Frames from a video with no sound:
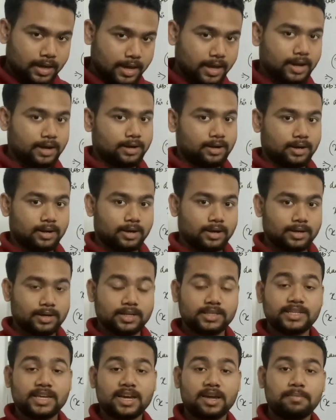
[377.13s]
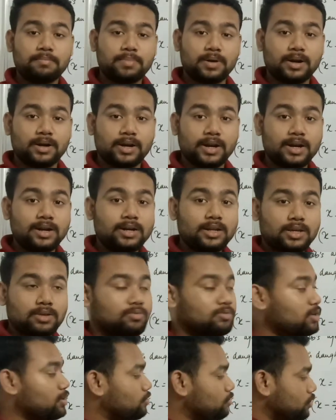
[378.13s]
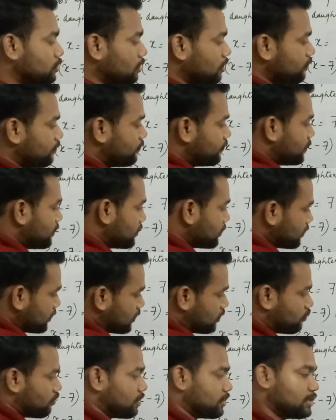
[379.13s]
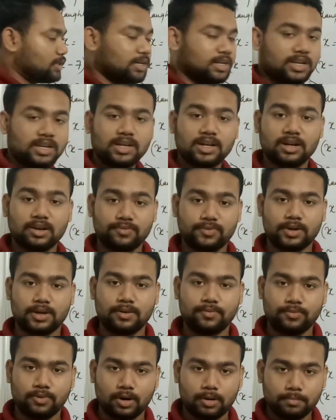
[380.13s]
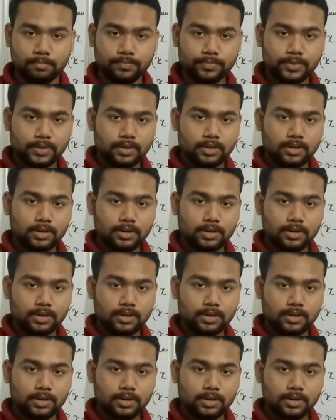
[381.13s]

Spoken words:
And the second part, that you need to solve this equation in graphical form.